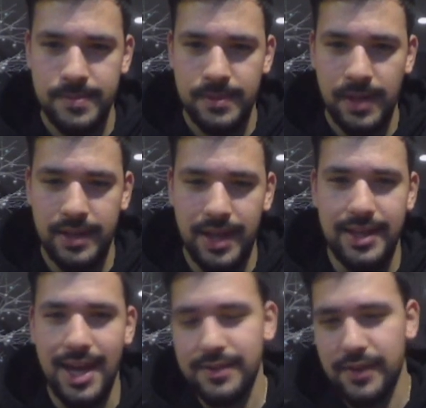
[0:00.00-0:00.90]
Yeah,
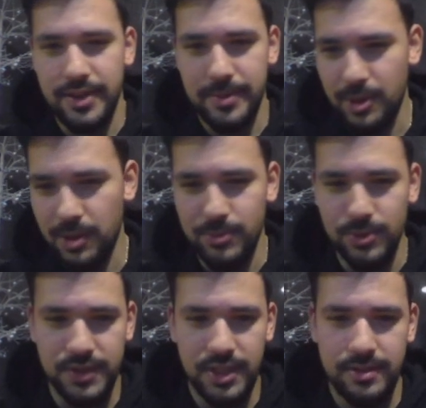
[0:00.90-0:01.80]
he activated in the middle and
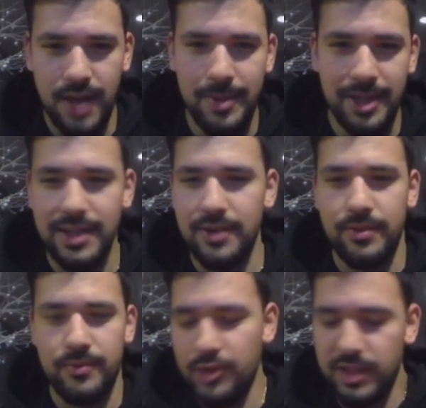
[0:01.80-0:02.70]
moved it. I mean, it didn't
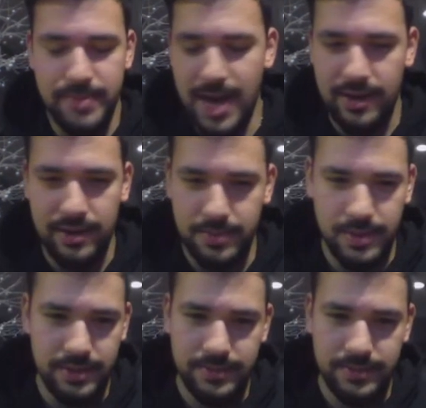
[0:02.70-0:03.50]
really matter, but